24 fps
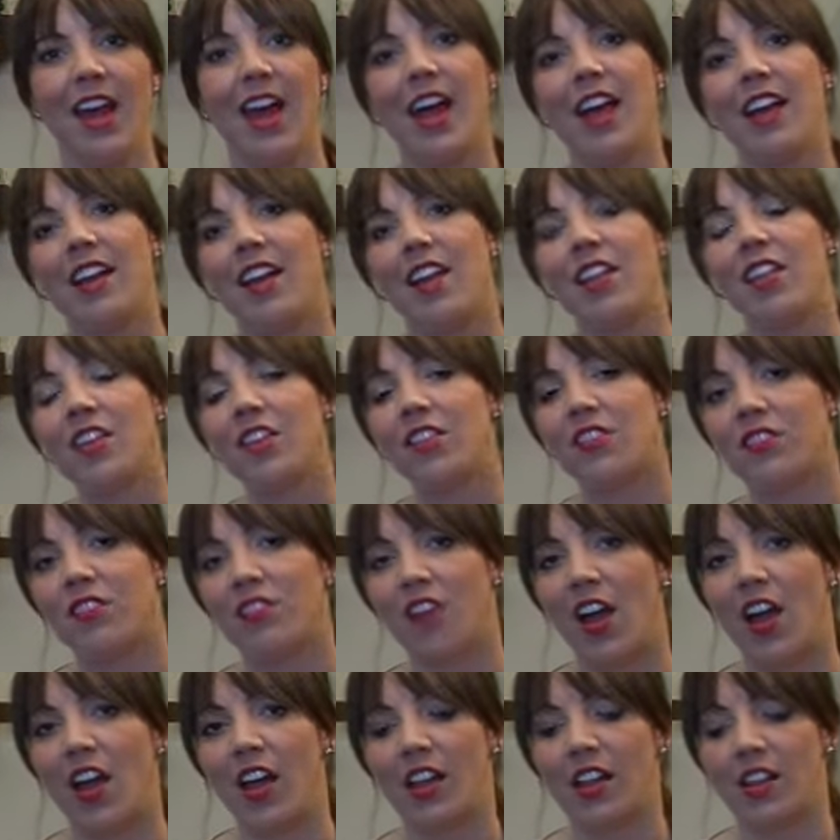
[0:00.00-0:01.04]
Another
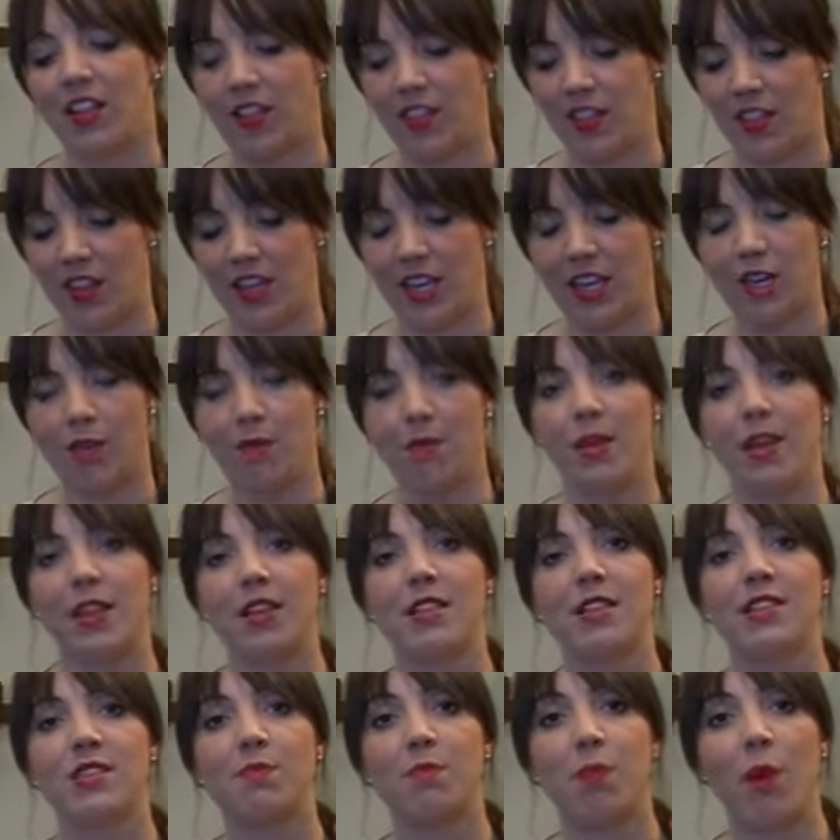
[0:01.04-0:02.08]
fun theme
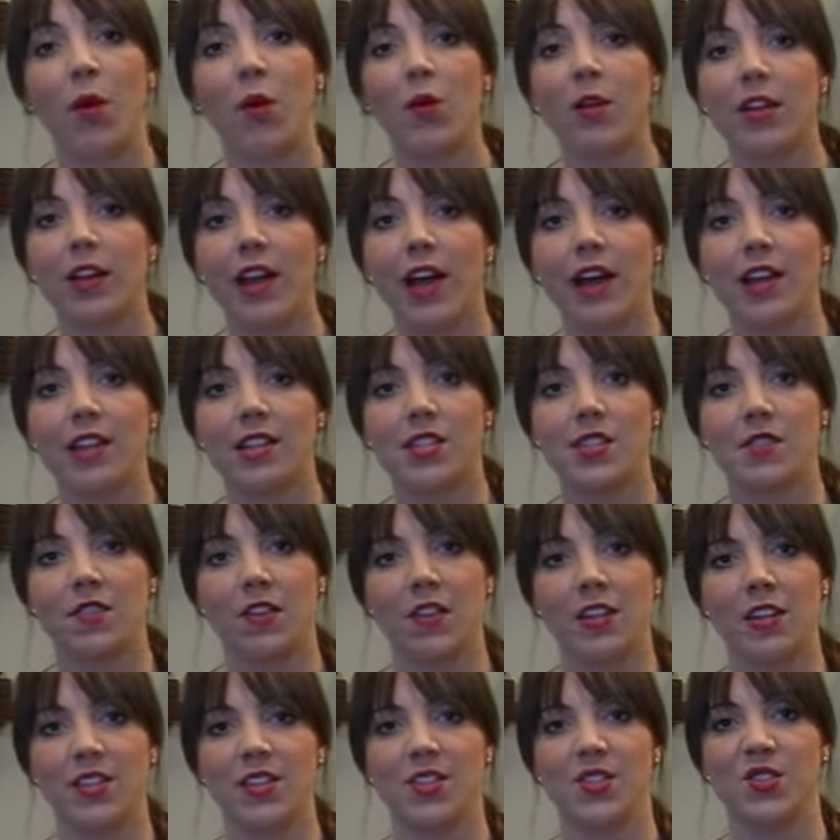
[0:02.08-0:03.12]
is polka dots
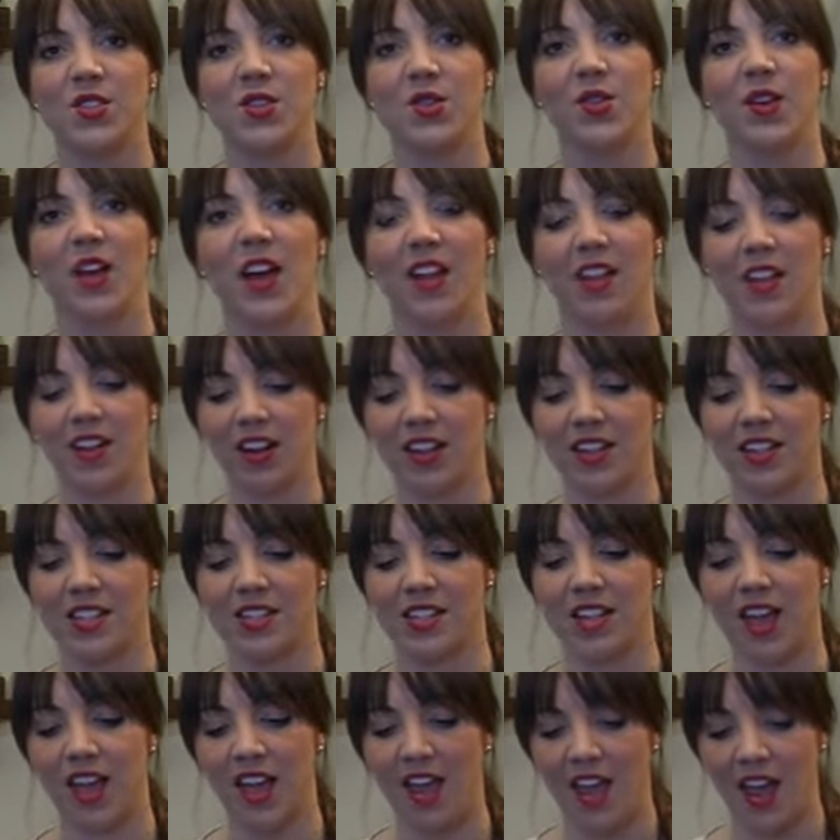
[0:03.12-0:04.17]
for these two
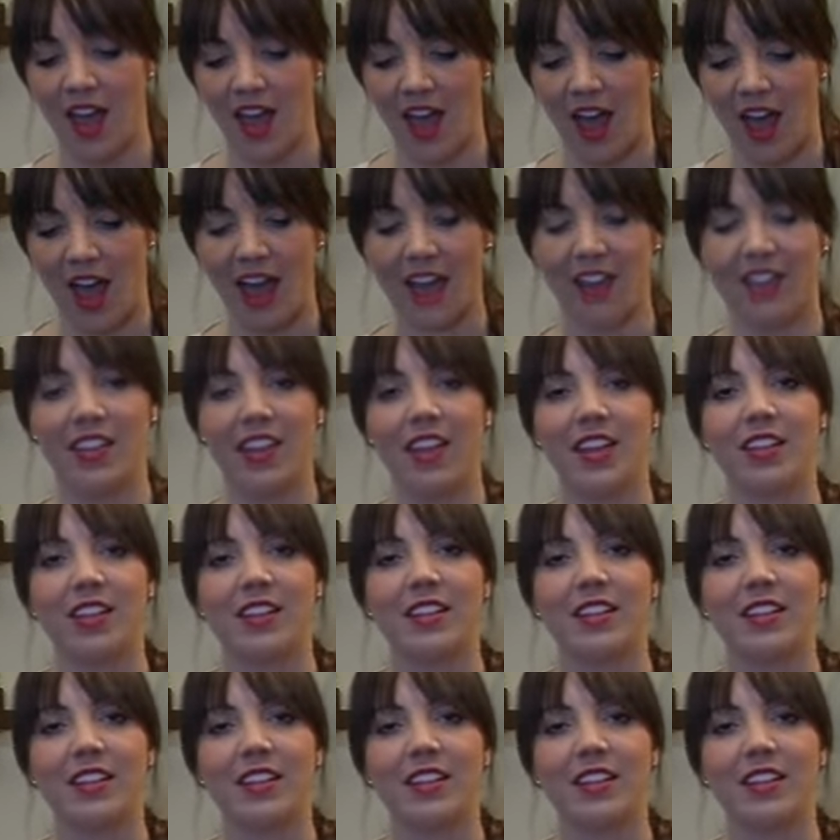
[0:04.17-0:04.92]
colors. I think